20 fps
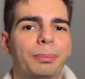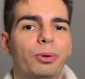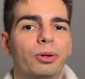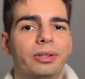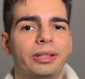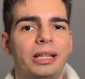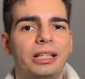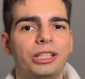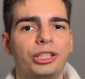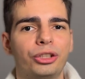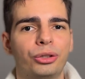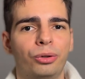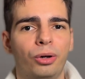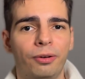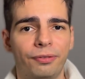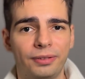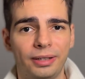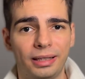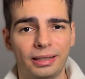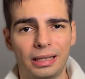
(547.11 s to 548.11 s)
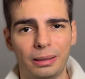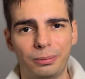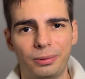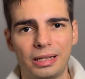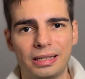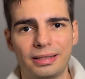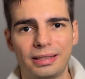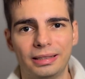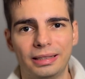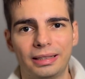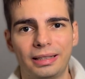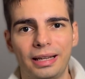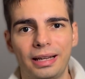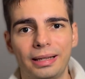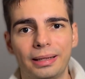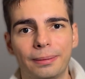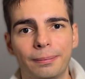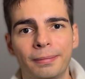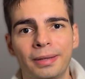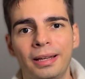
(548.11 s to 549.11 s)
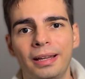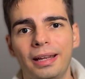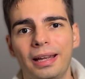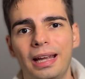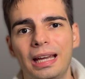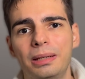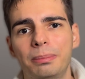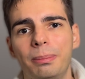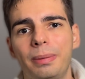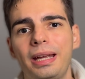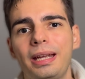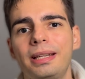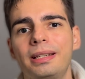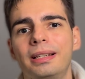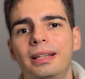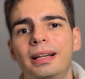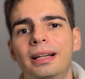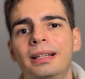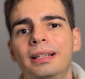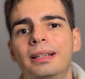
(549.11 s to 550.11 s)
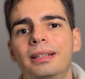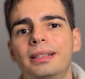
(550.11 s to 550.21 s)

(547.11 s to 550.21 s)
potential of the AWS CDK and made a